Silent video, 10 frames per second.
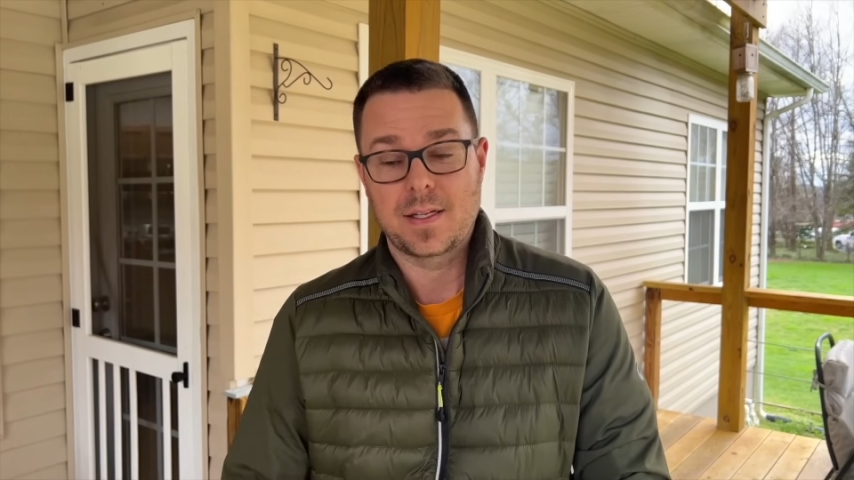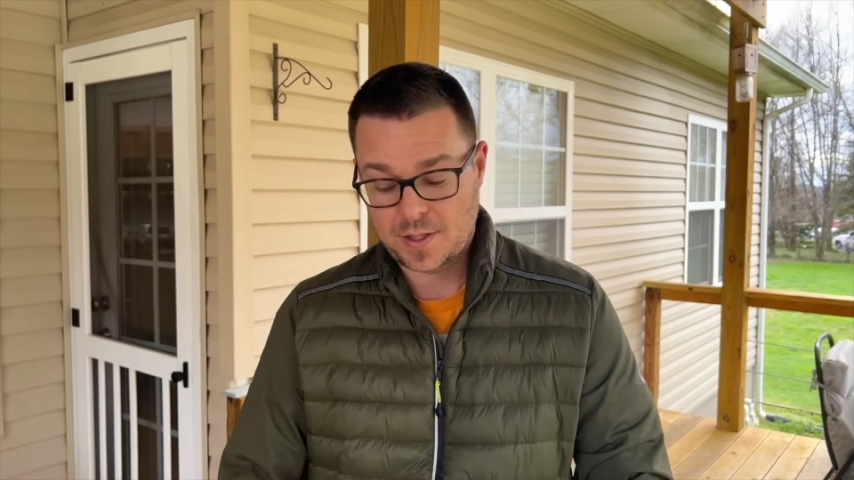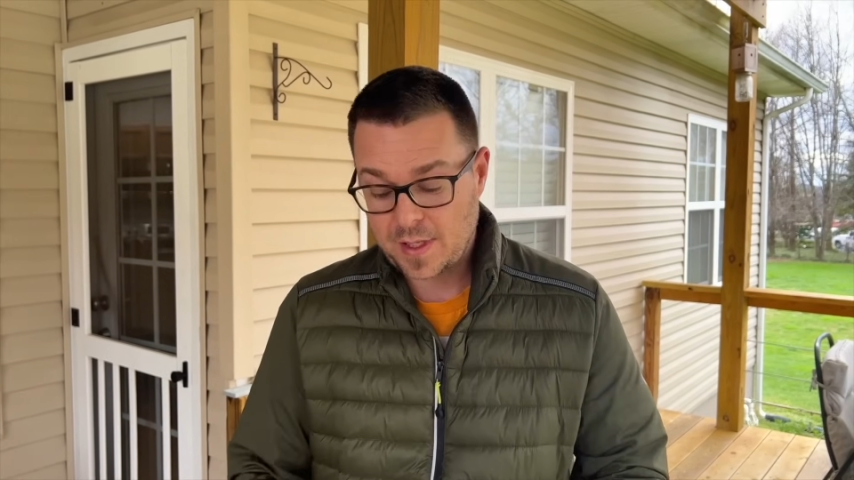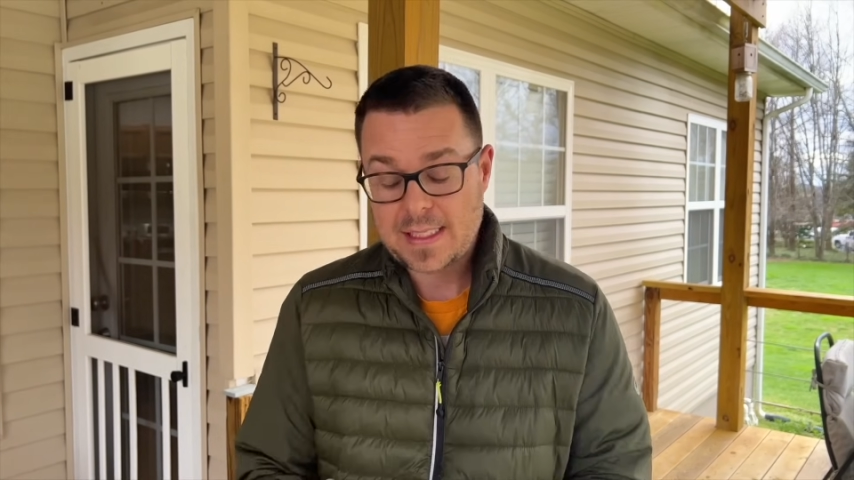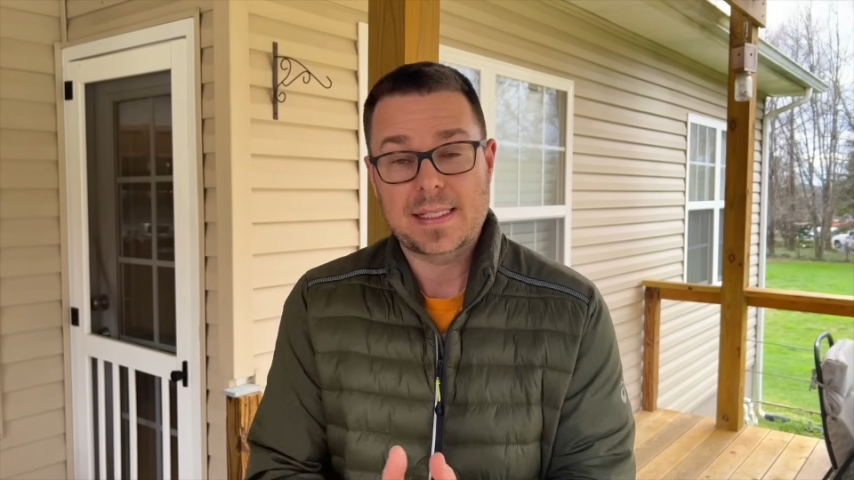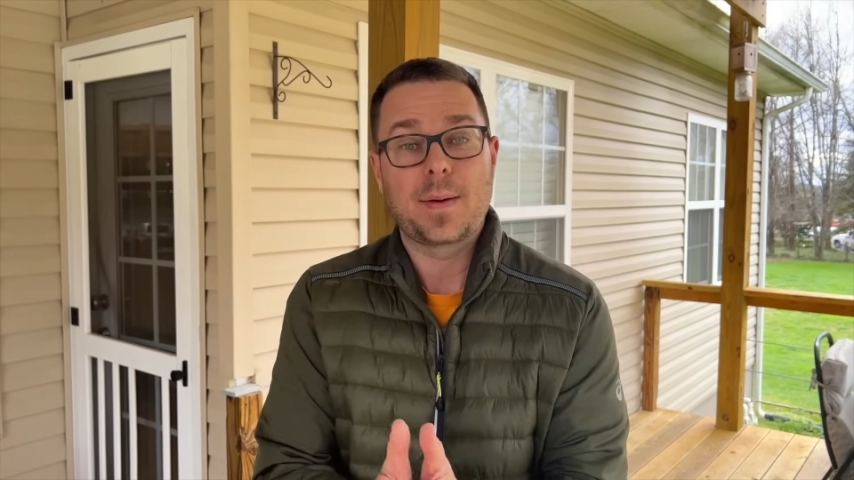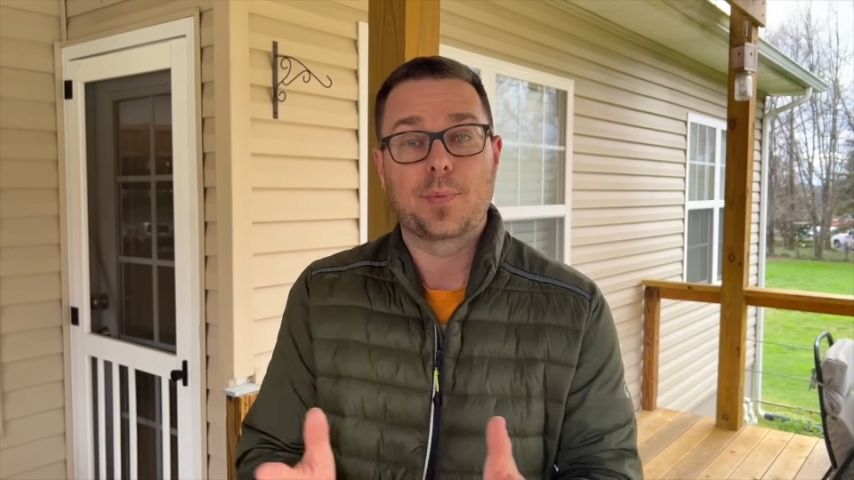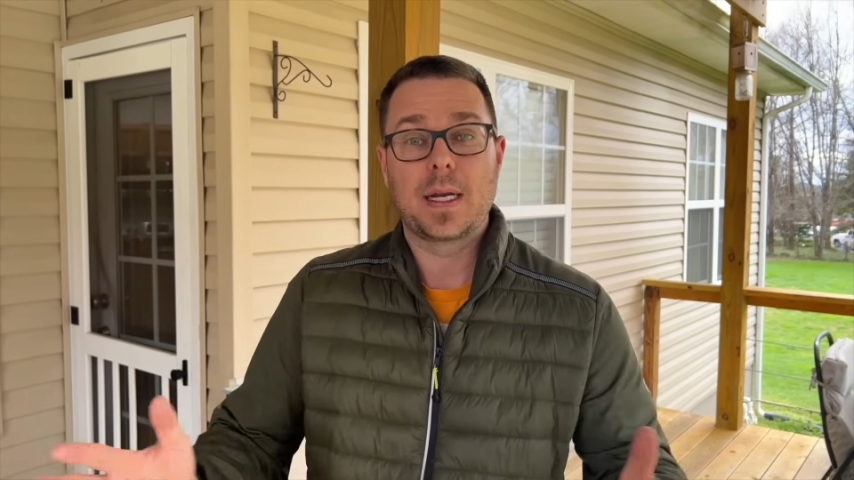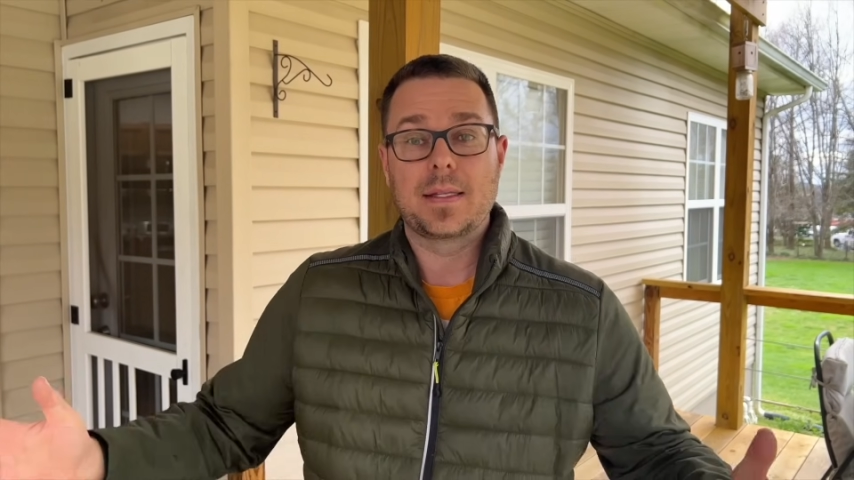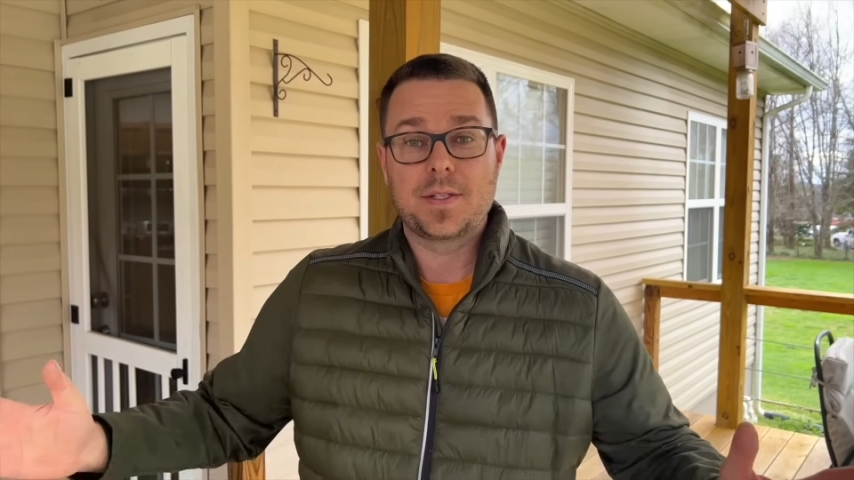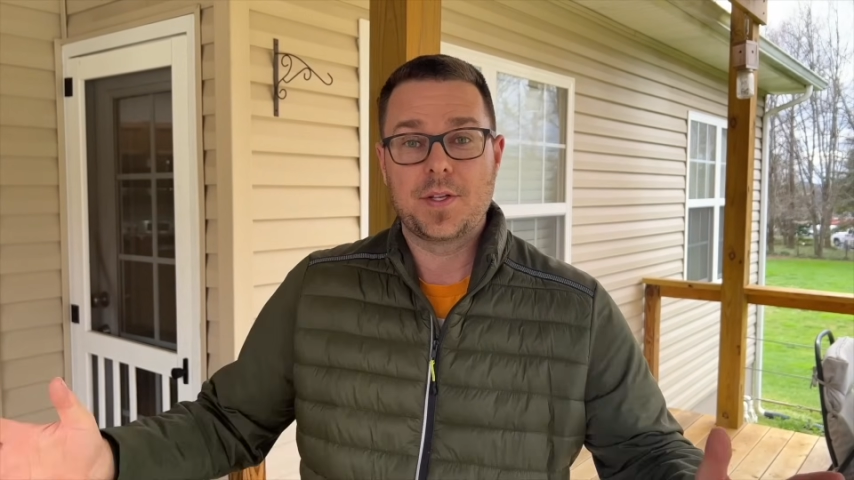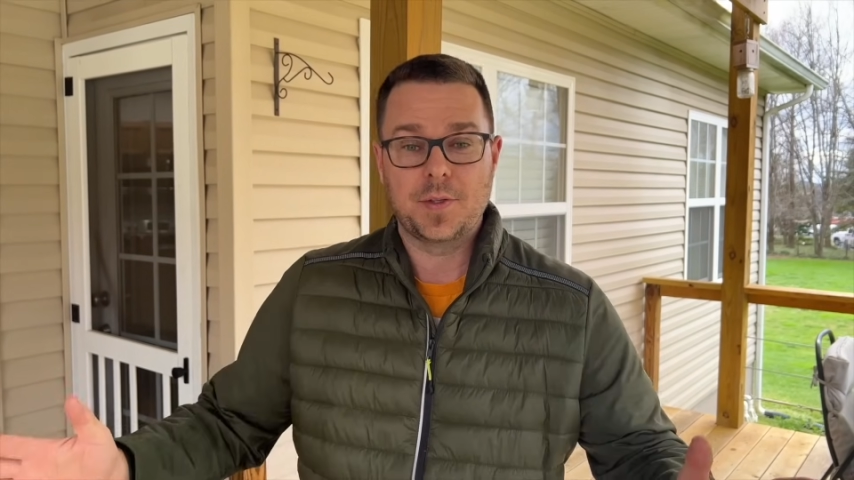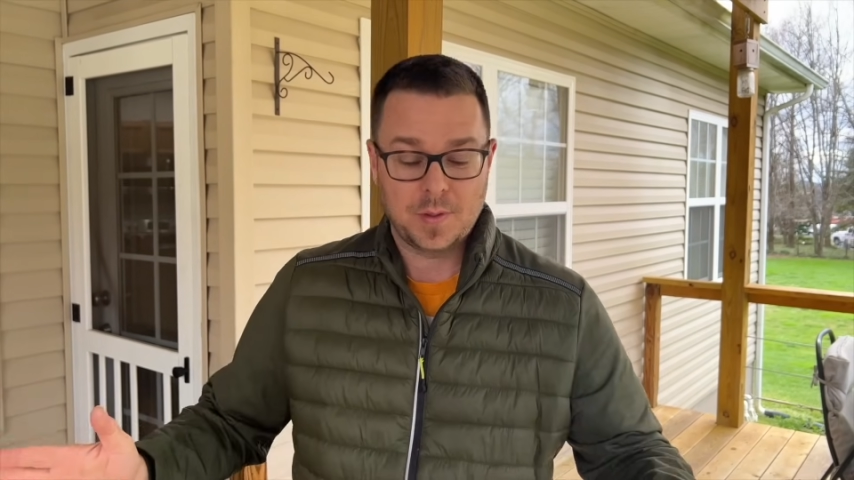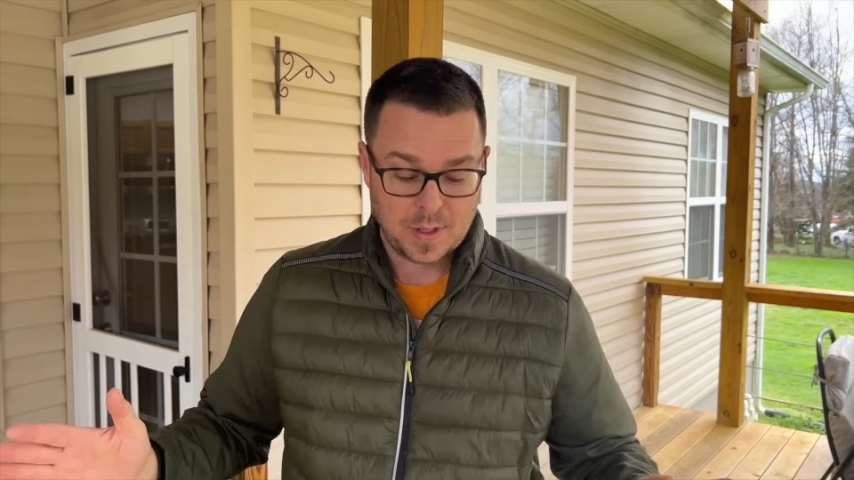So let's separate the two.